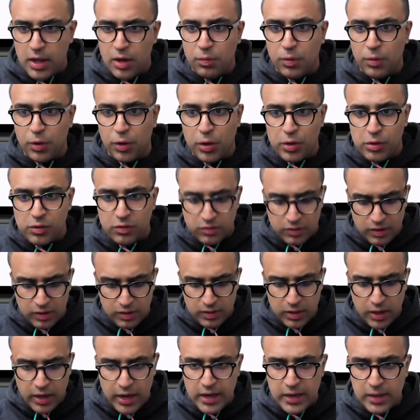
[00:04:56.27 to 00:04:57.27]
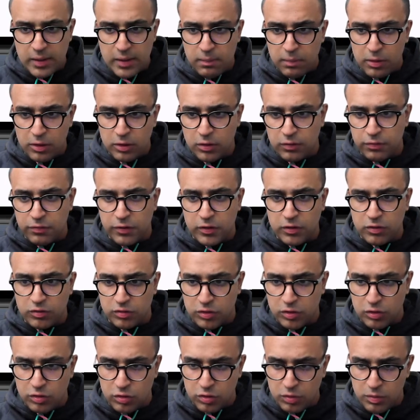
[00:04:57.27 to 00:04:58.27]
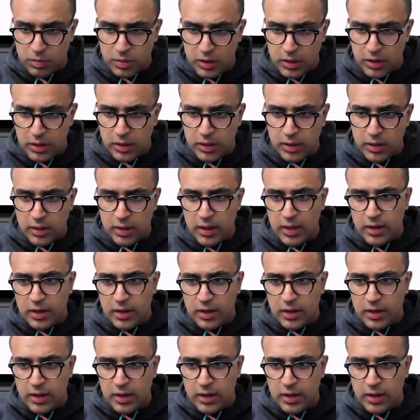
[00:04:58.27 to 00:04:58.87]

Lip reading: We're going to set the item builder function to be